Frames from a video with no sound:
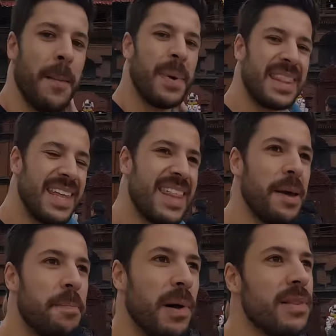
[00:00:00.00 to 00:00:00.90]
But then
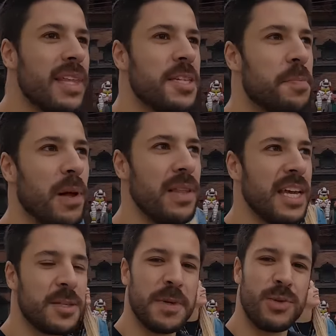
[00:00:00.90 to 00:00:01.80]
they built these
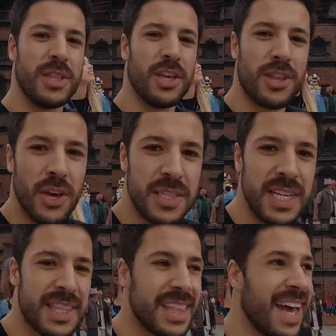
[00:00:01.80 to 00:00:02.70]
buildings between the
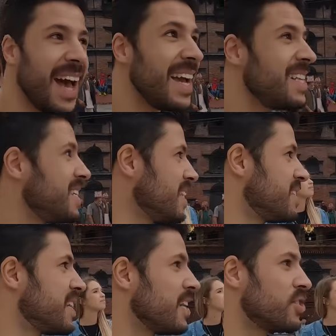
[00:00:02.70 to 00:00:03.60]
13th and the 18th
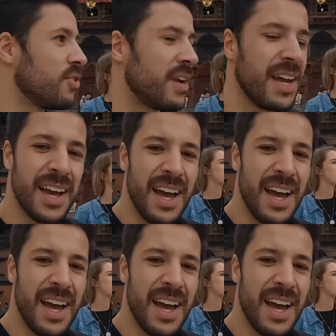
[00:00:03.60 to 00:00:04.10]
century.